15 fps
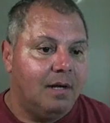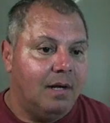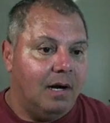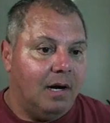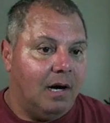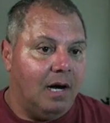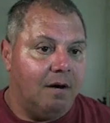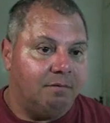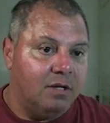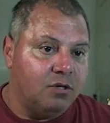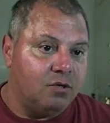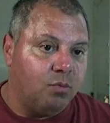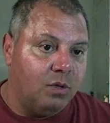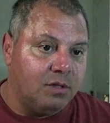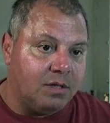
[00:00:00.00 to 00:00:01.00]
If
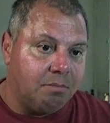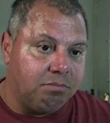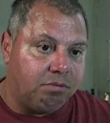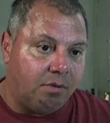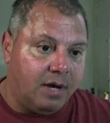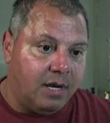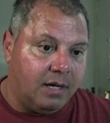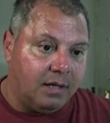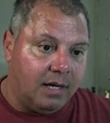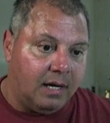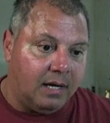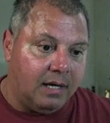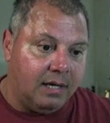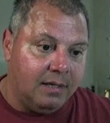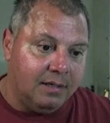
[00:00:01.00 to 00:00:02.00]
this was a braided
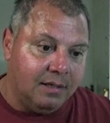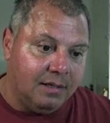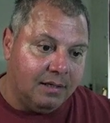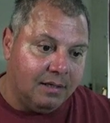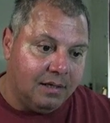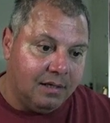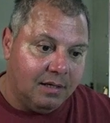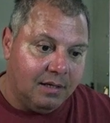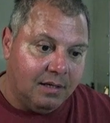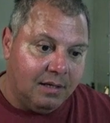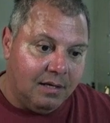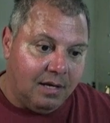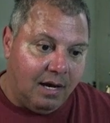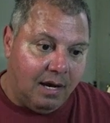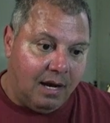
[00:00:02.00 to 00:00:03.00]
line
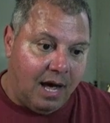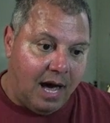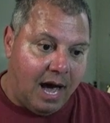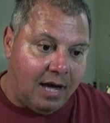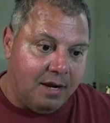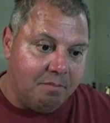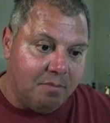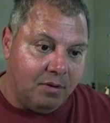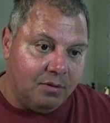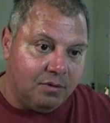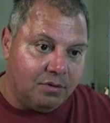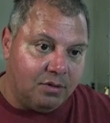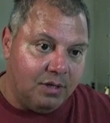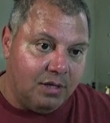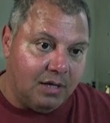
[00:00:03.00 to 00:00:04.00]
and I had an
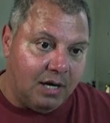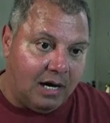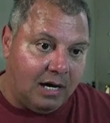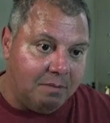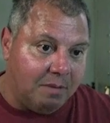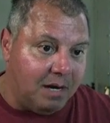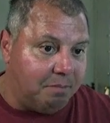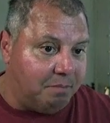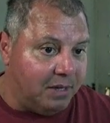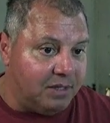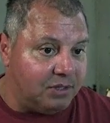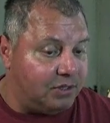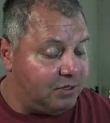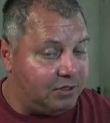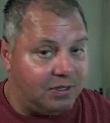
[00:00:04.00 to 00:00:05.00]
emergency, I might
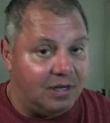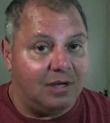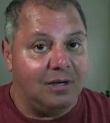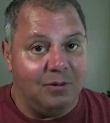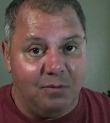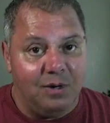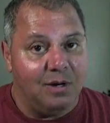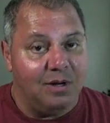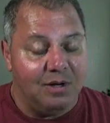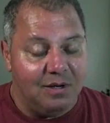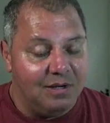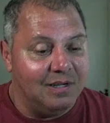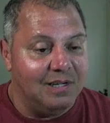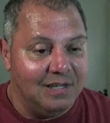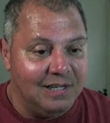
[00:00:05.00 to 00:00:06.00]
pinch the sucker with
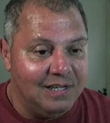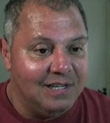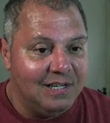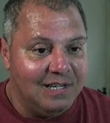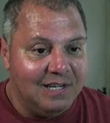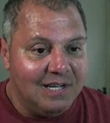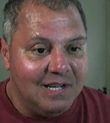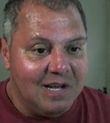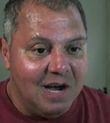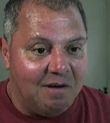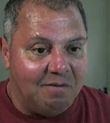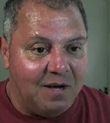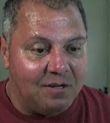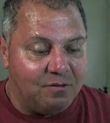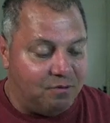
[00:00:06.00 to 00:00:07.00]
a
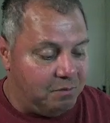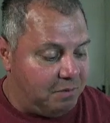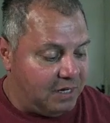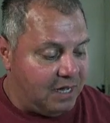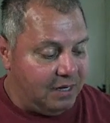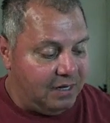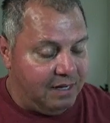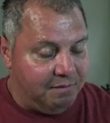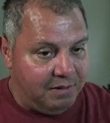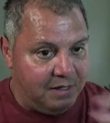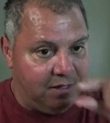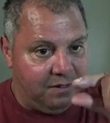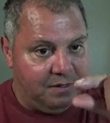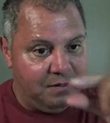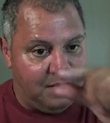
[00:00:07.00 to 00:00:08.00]
vice grip. Again, leaving a
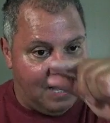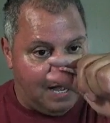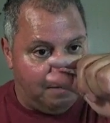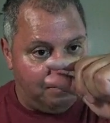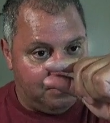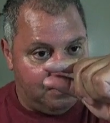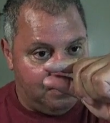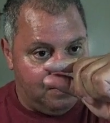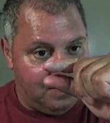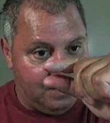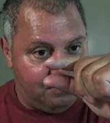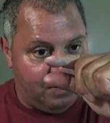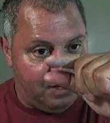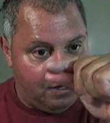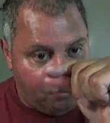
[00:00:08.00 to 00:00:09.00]
little gap so you're not
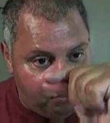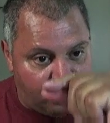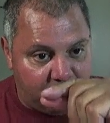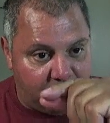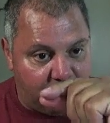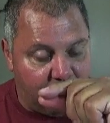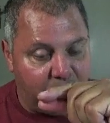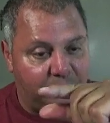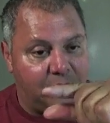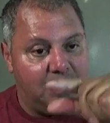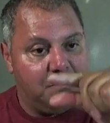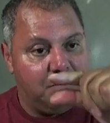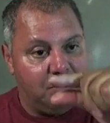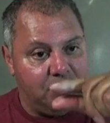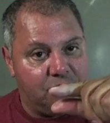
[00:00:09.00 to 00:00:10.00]
trying to crush the whole thing,
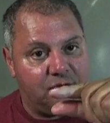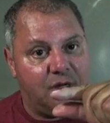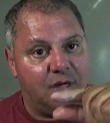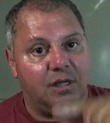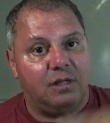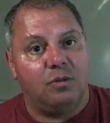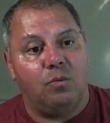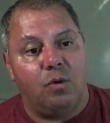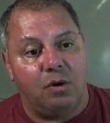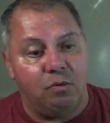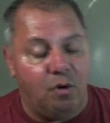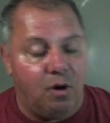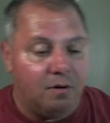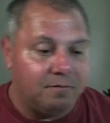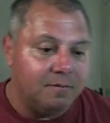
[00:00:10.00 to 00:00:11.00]
but you're just trying to get the water
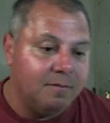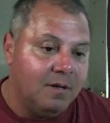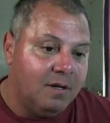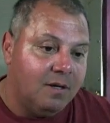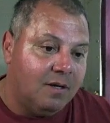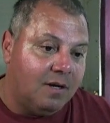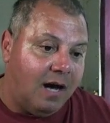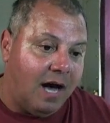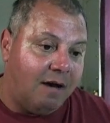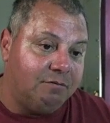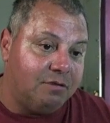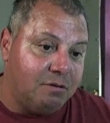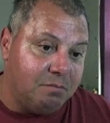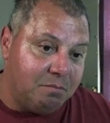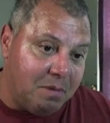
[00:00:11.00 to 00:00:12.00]
off. I have
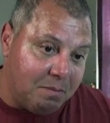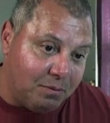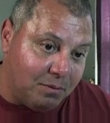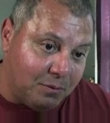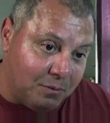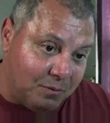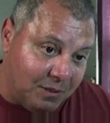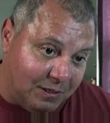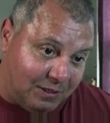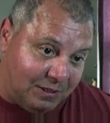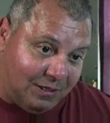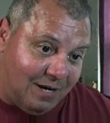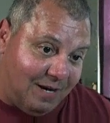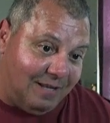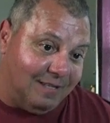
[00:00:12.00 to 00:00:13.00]
seen people do this
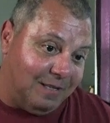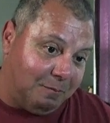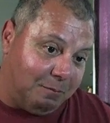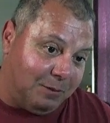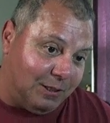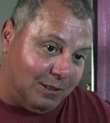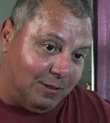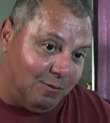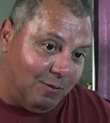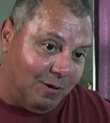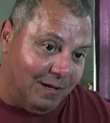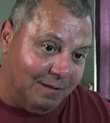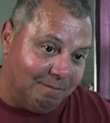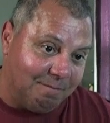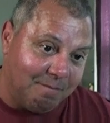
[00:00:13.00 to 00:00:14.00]
on this particular
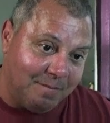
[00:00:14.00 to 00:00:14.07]
one.